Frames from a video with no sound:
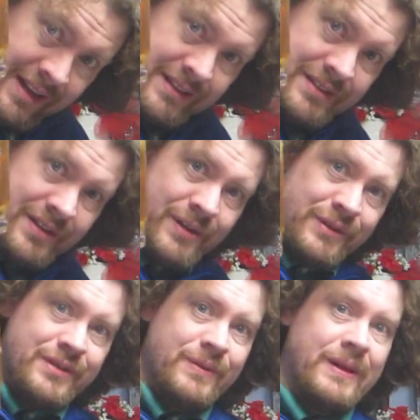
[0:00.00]
So
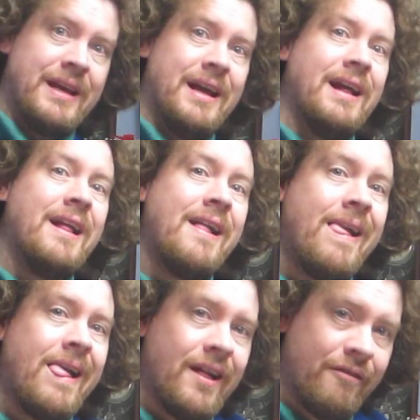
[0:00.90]
to the
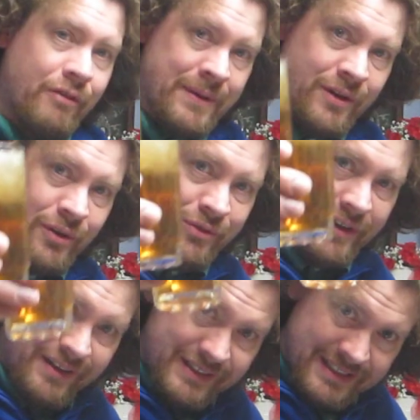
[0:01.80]
Rum and Coke
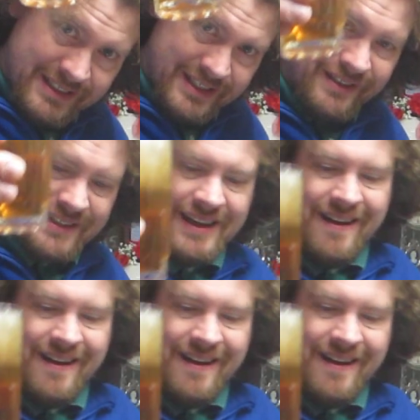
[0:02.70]
drinkers, cheers.